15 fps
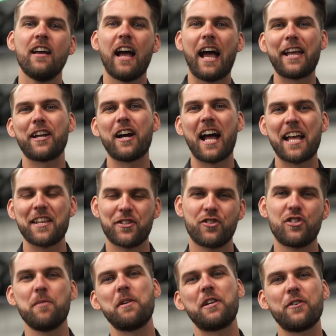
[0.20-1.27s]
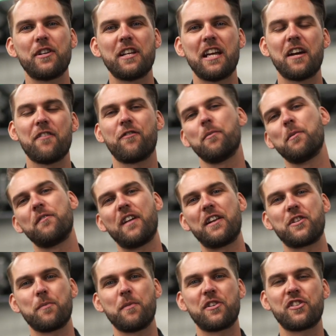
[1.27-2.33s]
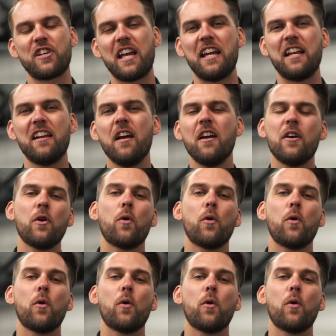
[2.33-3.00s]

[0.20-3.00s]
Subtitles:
Hey guys, Jimmy Goode here from Adventure Machine.